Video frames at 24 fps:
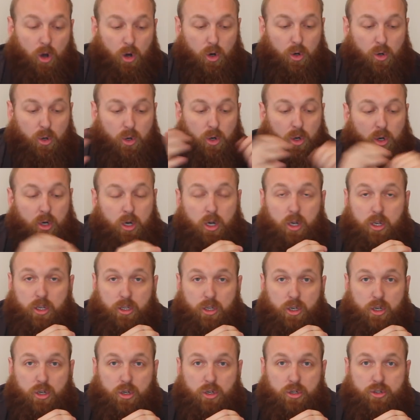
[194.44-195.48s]
Or
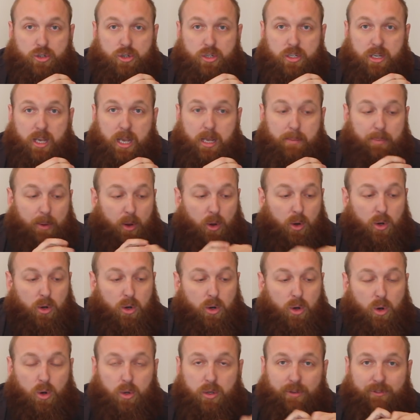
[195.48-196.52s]
you could just keep
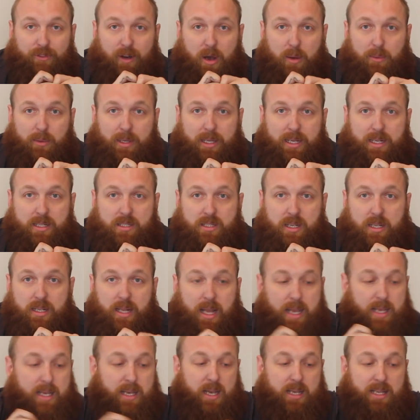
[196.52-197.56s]
all your phone leads in
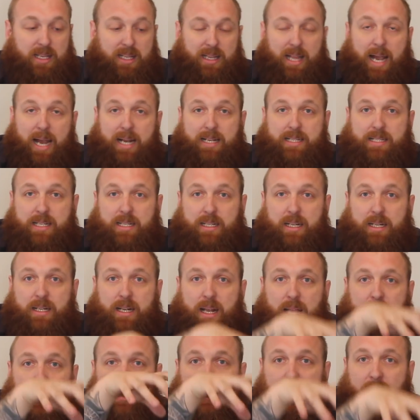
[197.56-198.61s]
here, your lighting in
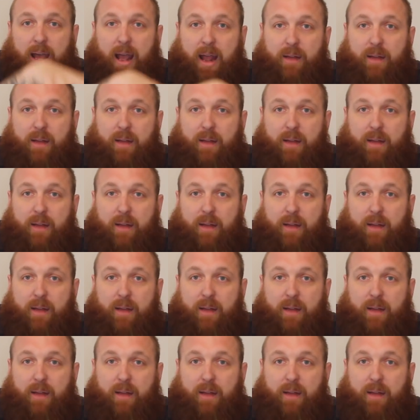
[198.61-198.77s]
here,